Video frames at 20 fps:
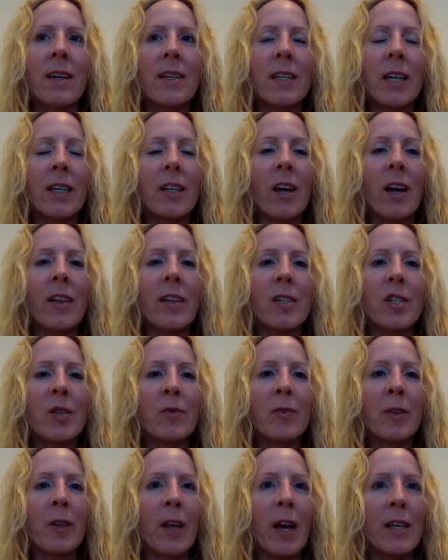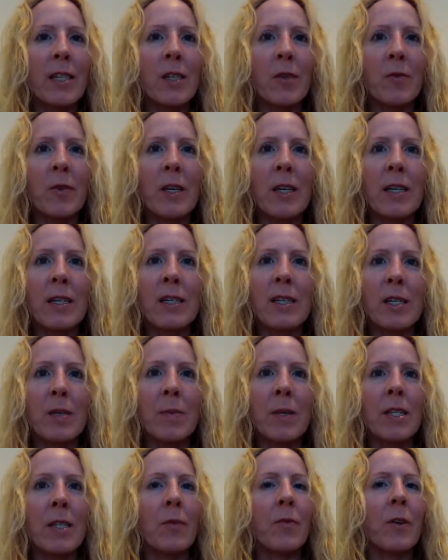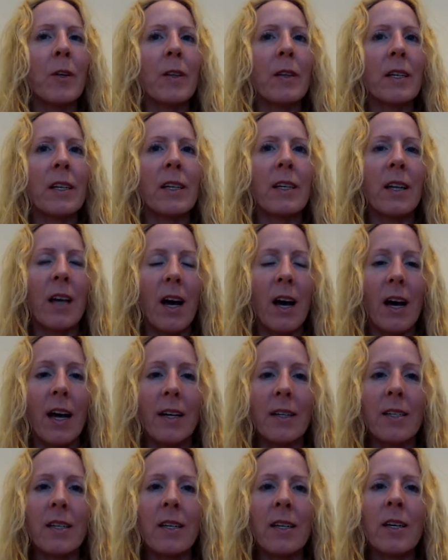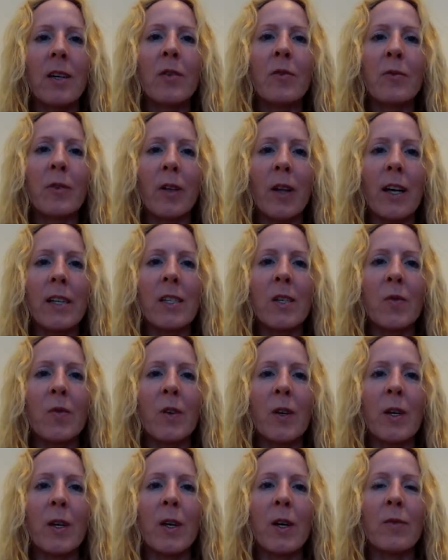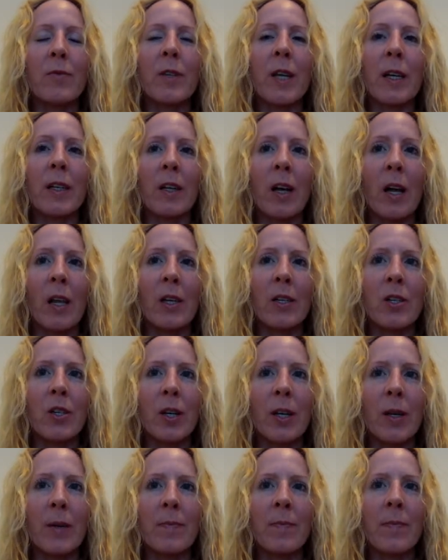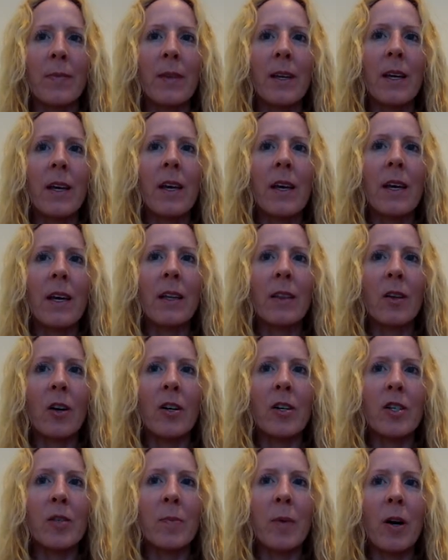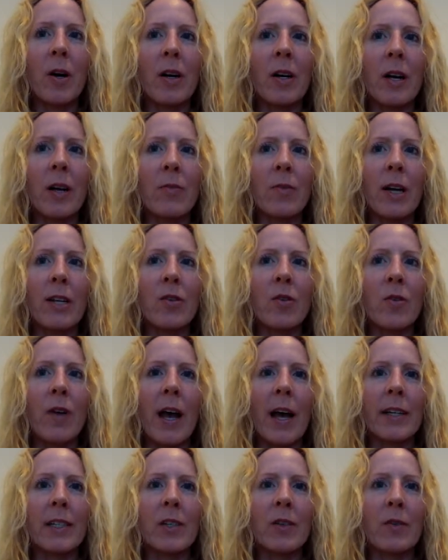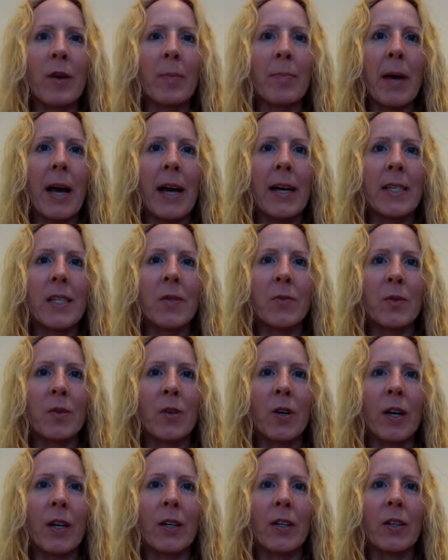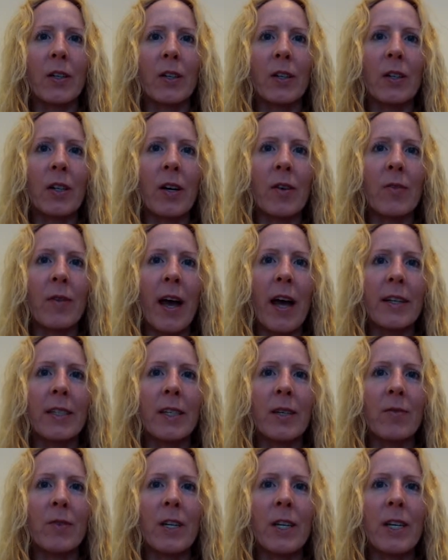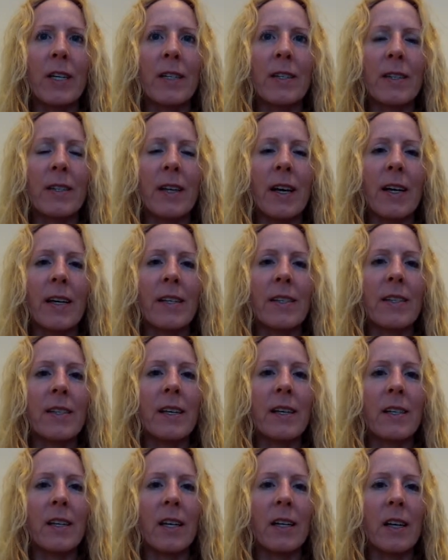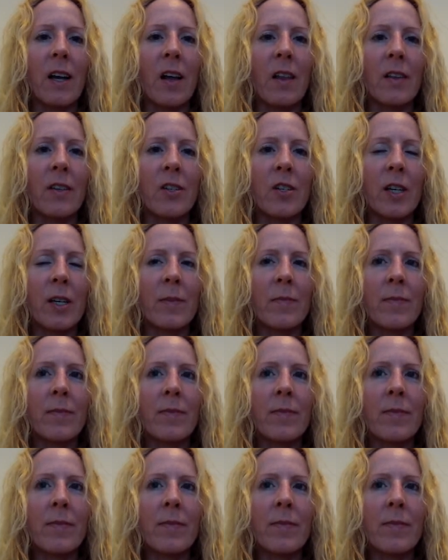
Technology philosophy is specifically not philosophy of technology, in large part a retroactive and passive chronicle of activity in science and technology.